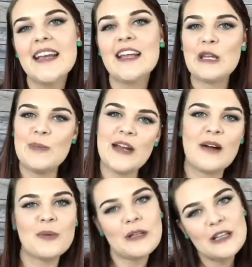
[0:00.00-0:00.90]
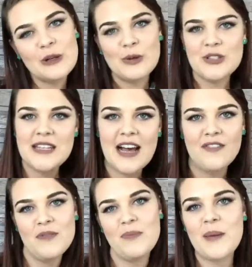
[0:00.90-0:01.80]
and you put out really cool
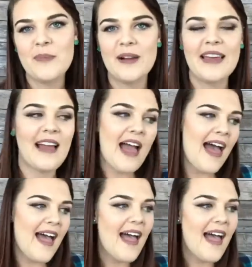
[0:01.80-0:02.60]
stuff and people are like,